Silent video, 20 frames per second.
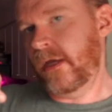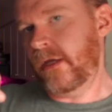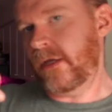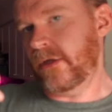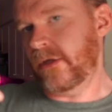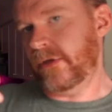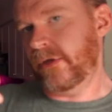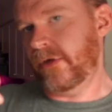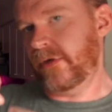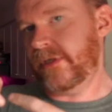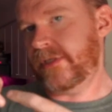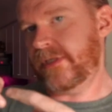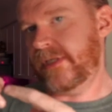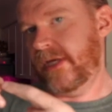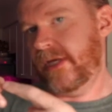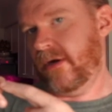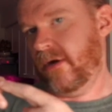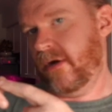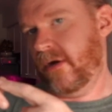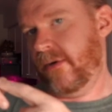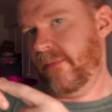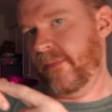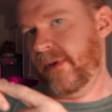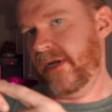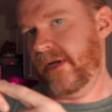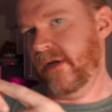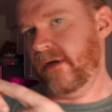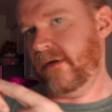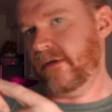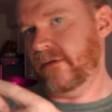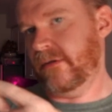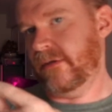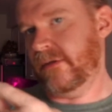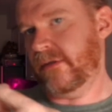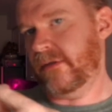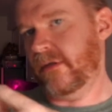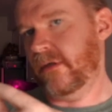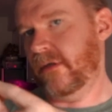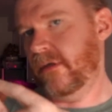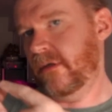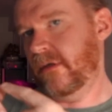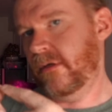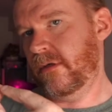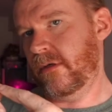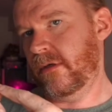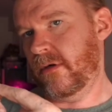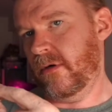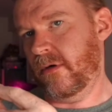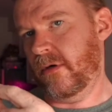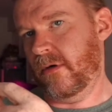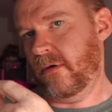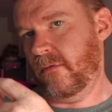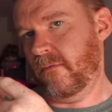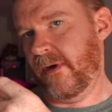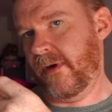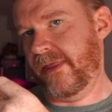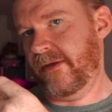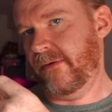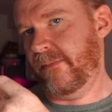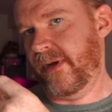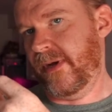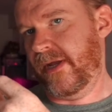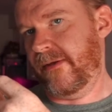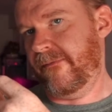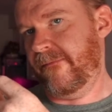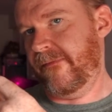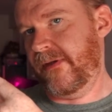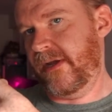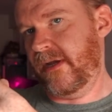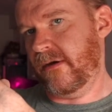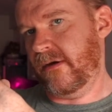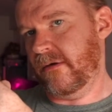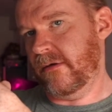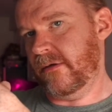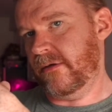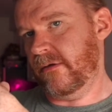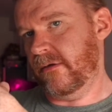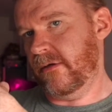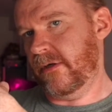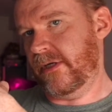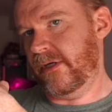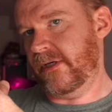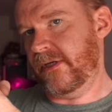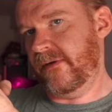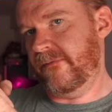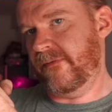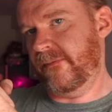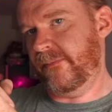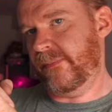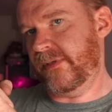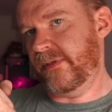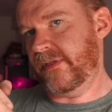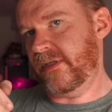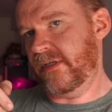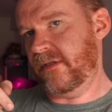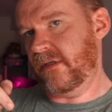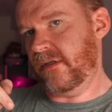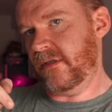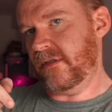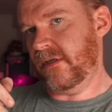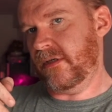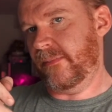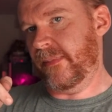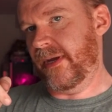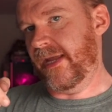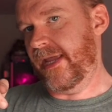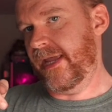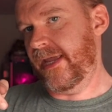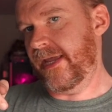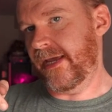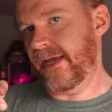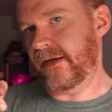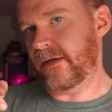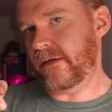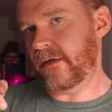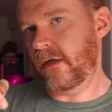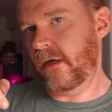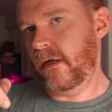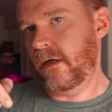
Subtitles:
You'll notice that all my knuckles, or rather my fingers, are in different positions on my hand.